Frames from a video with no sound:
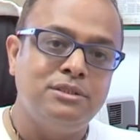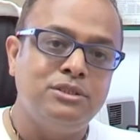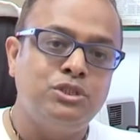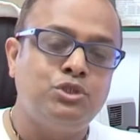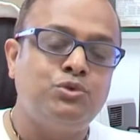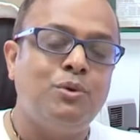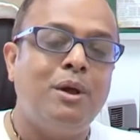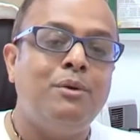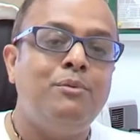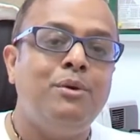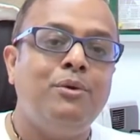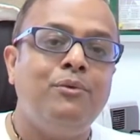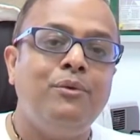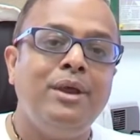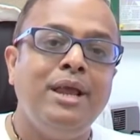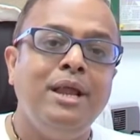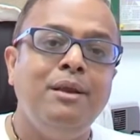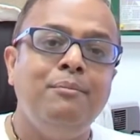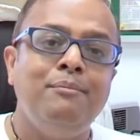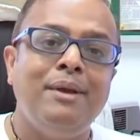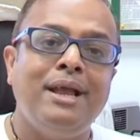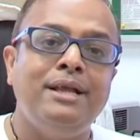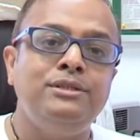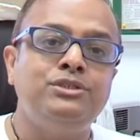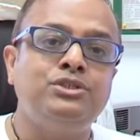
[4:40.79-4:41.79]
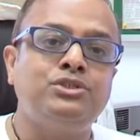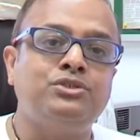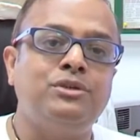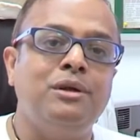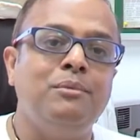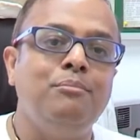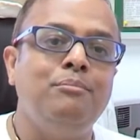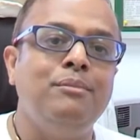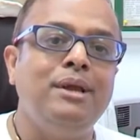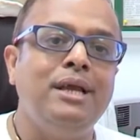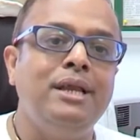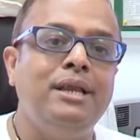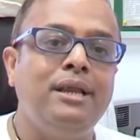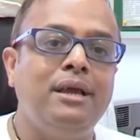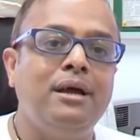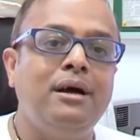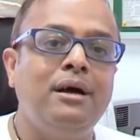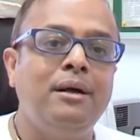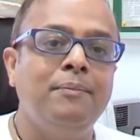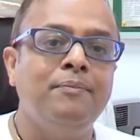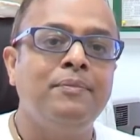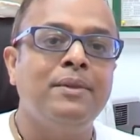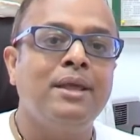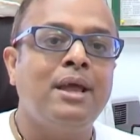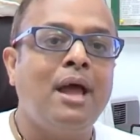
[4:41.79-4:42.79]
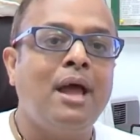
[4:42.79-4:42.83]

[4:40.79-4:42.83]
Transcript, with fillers: So when we read mainstream media